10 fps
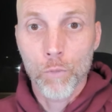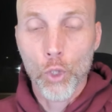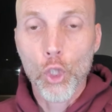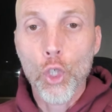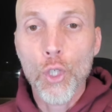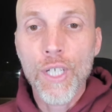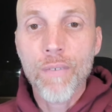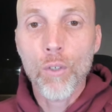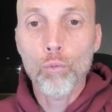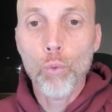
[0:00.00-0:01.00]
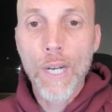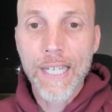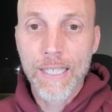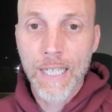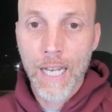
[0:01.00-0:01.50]
You couldn't even
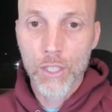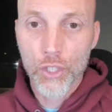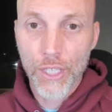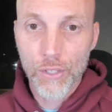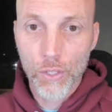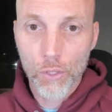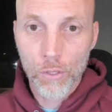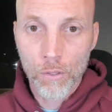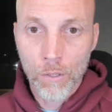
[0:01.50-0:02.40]
recognize Jesus